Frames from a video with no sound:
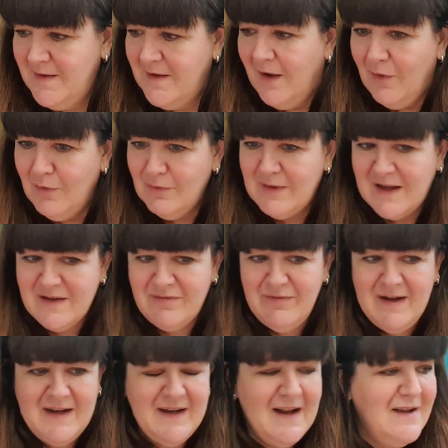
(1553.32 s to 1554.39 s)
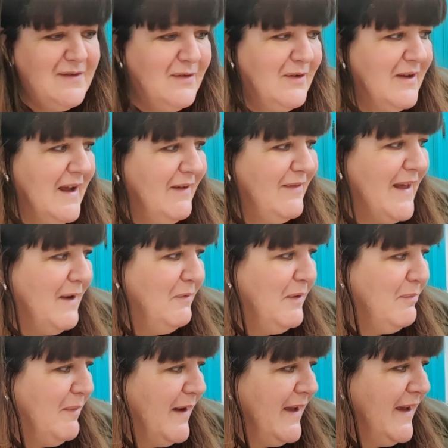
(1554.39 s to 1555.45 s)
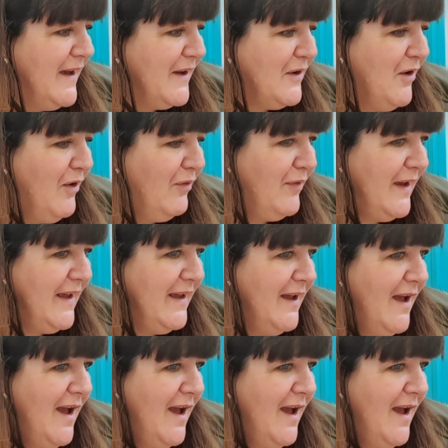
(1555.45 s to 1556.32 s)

Oh, that's really nice. I'm going to have that with my coffee.